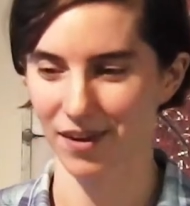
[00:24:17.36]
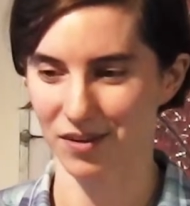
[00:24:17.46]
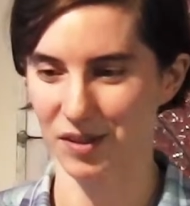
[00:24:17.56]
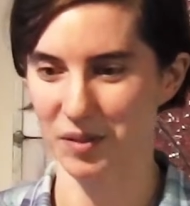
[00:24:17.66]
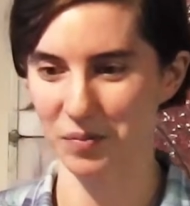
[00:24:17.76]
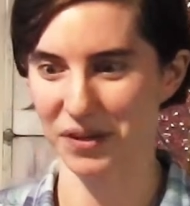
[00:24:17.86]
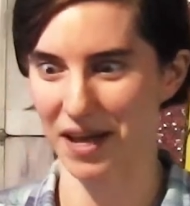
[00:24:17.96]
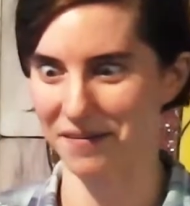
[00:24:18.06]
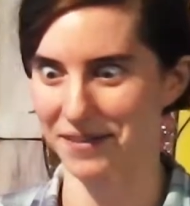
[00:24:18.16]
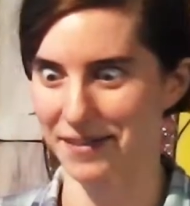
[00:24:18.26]
So that's some pretty
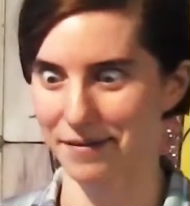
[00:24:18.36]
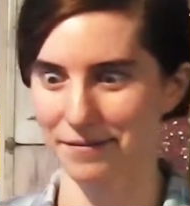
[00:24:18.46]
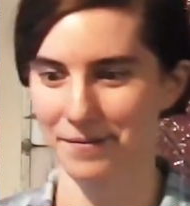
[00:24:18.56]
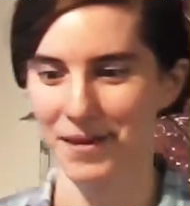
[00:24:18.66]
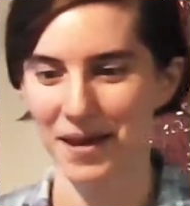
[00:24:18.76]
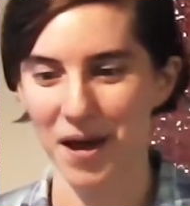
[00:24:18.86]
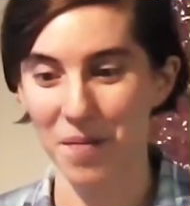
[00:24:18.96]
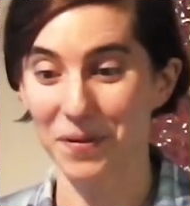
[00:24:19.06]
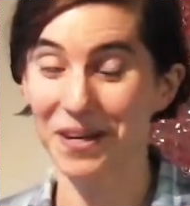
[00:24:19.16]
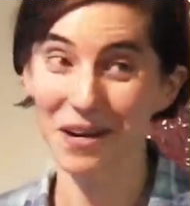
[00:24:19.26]
heavy stuff. Mm.
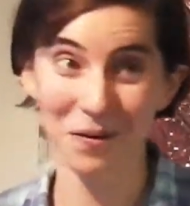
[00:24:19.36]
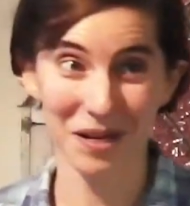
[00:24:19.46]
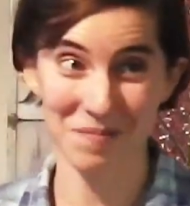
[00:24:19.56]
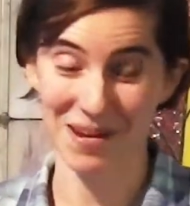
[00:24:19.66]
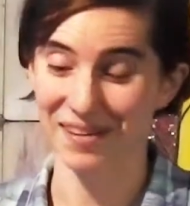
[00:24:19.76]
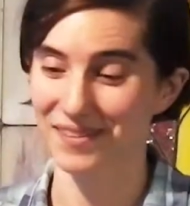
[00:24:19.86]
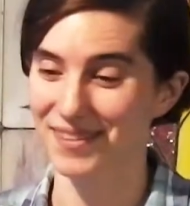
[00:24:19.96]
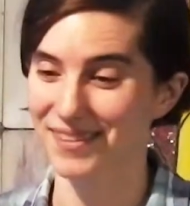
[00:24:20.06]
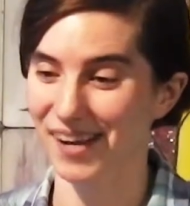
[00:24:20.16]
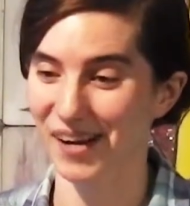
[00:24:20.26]
But I know what he
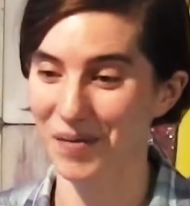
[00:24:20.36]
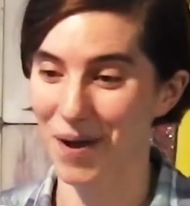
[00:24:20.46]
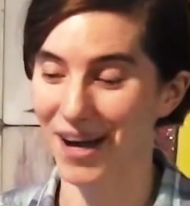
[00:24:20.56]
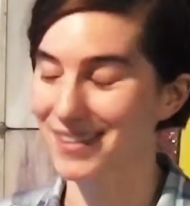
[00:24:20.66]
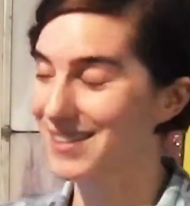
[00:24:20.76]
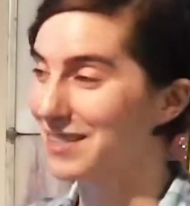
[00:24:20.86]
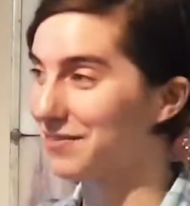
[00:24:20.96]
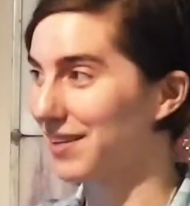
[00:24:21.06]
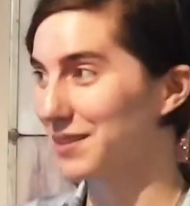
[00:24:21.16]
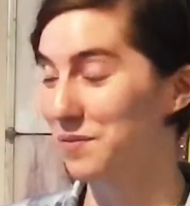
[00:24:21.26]
means. Um, I see
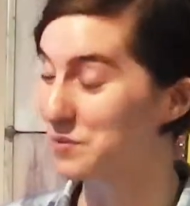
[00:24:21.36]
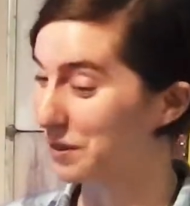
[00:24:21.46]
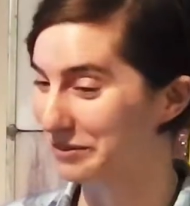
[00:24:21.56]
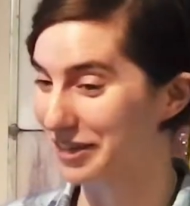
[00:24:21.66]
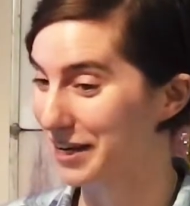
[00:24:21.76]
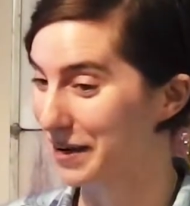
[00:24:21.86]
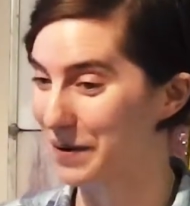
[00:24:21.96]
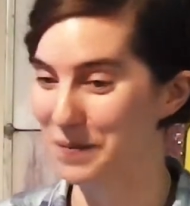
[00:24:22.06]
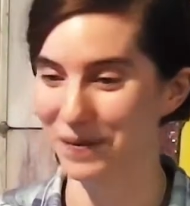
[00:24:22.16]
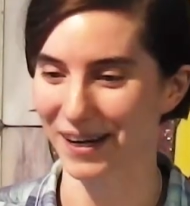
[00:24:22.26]
invasives wherever I
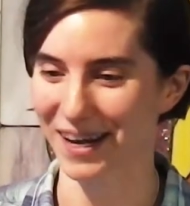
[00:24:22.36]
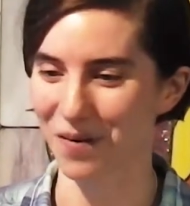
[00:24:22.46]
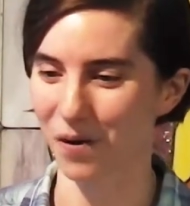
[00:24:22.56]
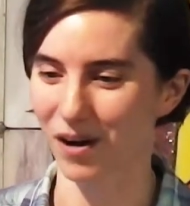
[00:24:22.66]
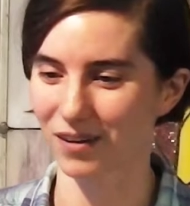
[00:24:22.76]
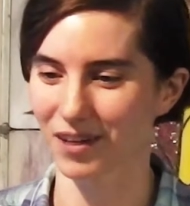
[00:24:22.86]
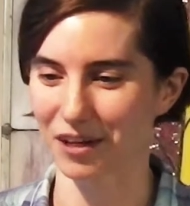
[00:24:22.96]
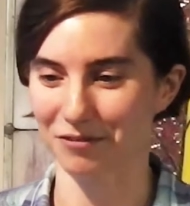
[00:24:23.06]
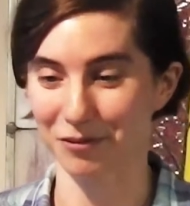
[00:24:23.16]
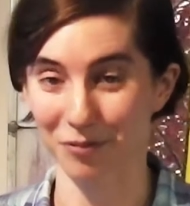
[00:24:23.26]
go. I can't walk along
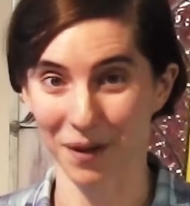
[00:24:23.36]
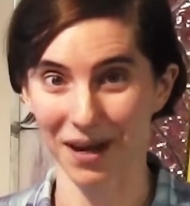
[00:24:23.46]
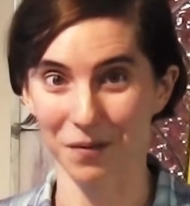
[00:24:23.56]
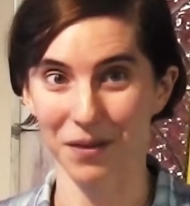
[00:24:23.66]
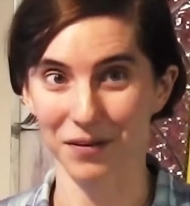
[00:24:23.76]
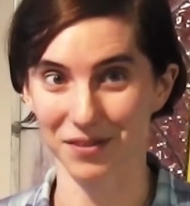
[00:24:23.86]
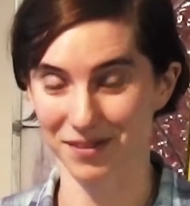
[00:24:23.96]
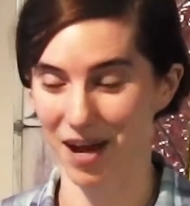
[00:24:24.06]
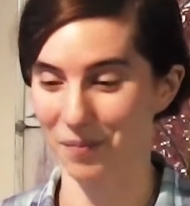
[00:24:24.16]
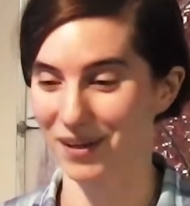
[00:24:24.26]
a riverbank without
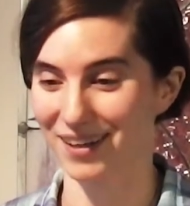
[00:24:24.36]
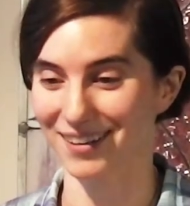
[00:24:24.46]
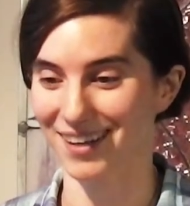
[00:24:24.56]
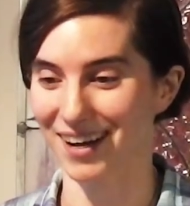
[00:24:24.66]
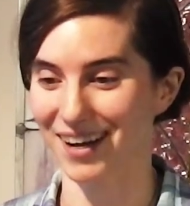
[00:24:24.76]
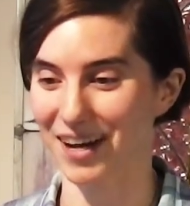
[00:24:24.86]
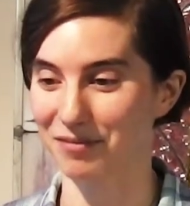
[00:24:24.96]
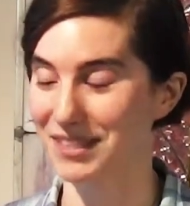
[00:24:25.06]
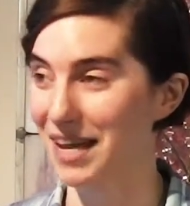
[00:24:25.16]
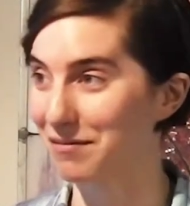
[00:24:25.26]
stopping uh,
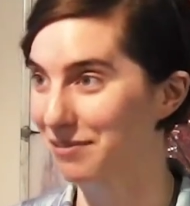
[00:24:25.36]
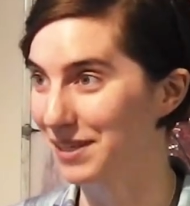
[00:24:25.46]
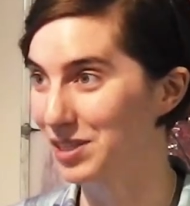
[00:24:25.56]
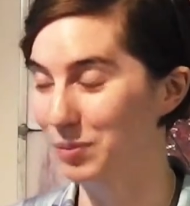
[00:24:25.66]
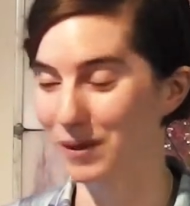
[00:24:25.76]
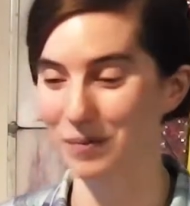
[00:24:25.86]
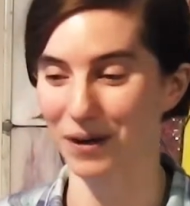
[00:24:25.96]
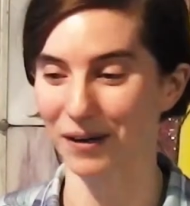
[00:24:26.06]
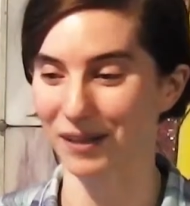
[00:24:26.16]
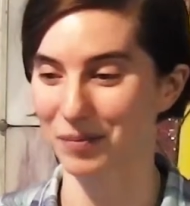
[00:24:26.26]
every 10 feet to pull up
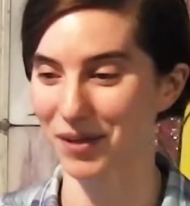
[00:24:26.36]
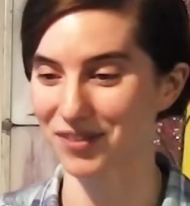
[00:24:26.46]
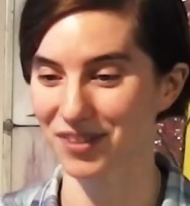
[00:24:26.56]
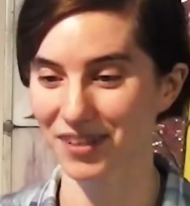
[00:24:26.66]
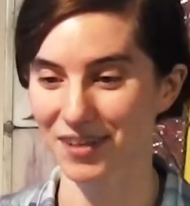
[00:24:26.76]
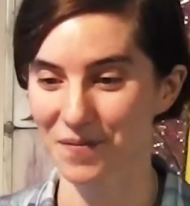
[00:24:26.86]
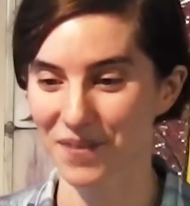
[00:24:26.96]
garlic mustard.